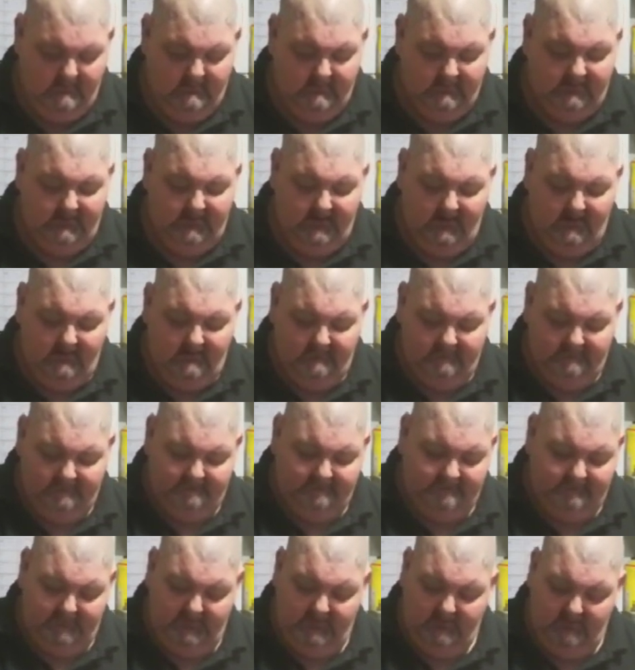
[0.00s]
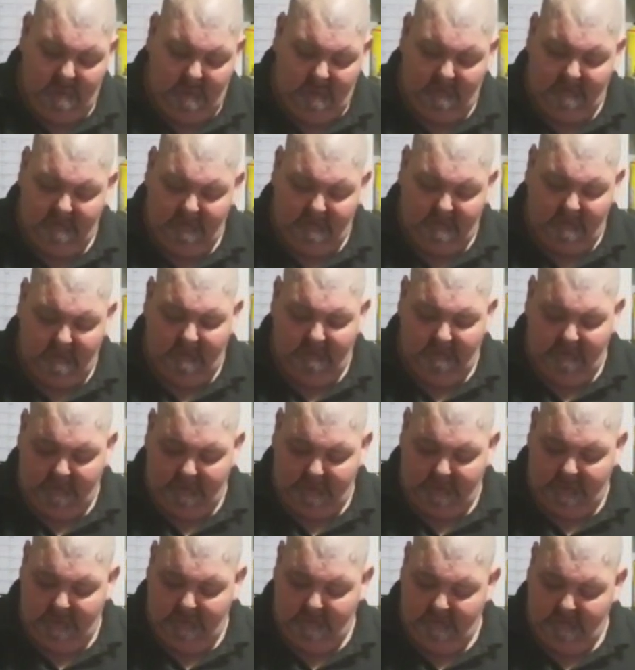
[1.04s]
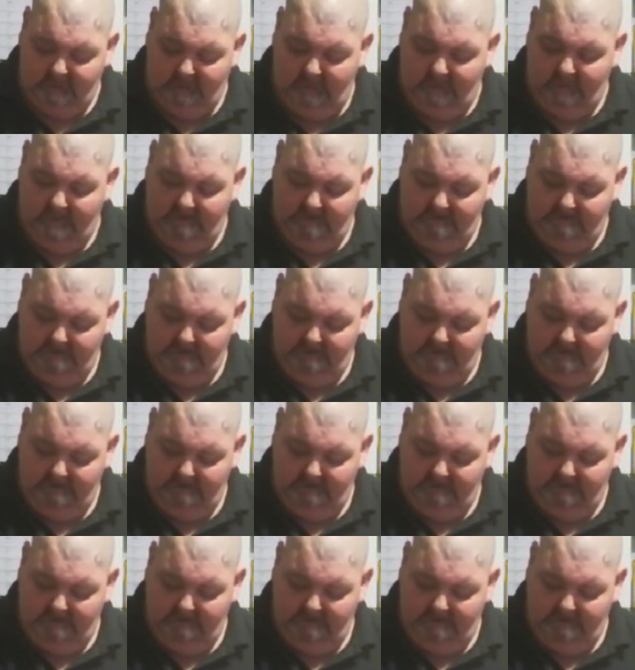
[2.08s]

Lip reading: Yeah. No, I'll just leave the skins on.